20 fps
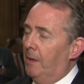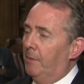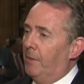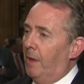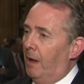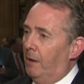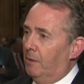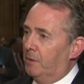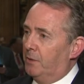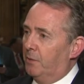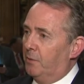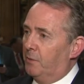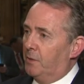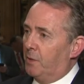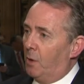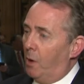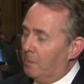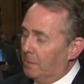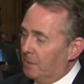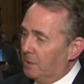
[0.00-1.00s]
The House of
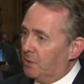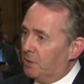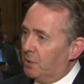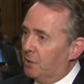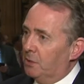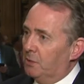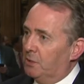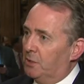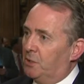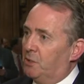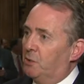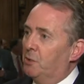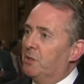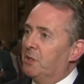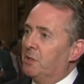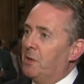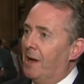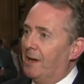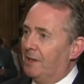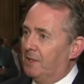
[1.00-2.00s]
Commons
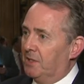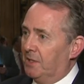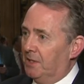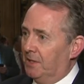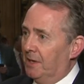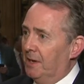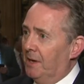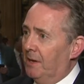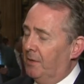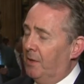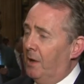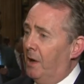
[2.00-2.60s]
scrutinises it.